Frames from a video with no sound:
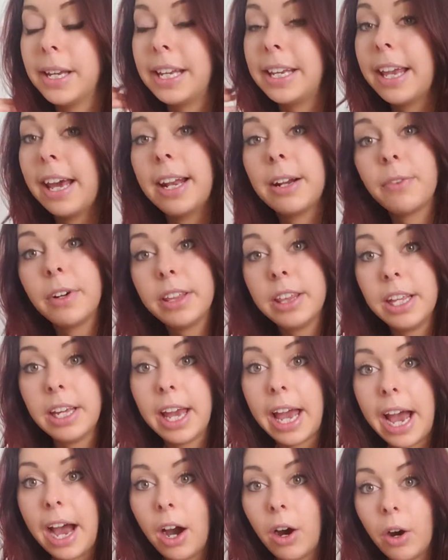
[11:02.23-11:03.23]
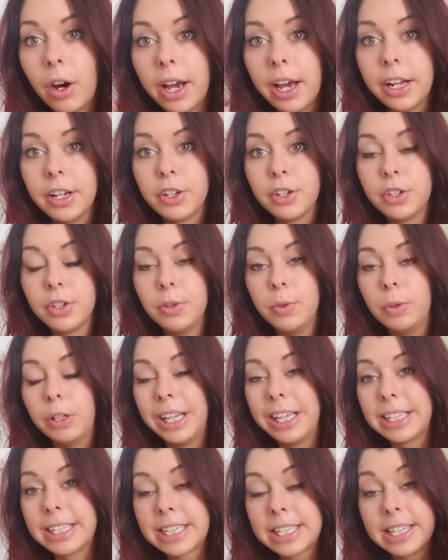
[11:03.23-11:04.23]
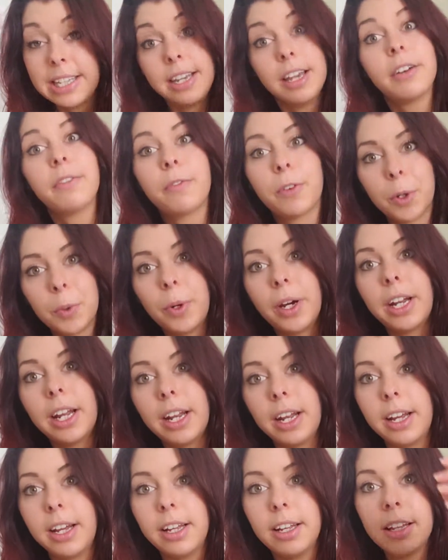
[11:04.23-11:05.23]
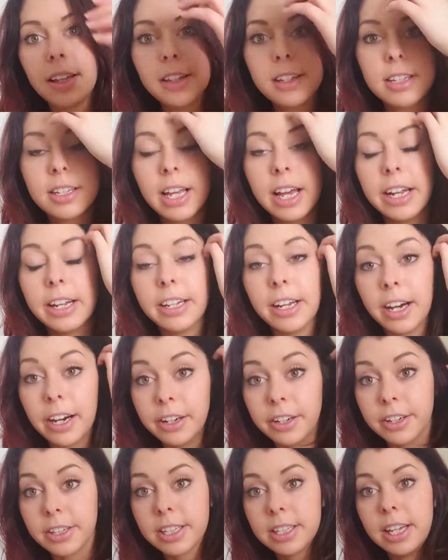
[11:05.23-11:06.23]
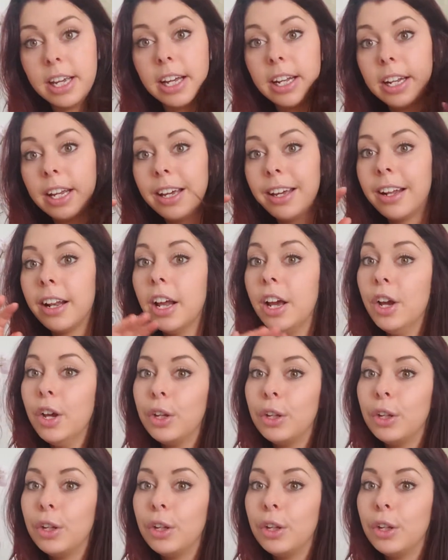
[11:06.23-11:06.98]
get everything out and to like see it for what it is and to understand it,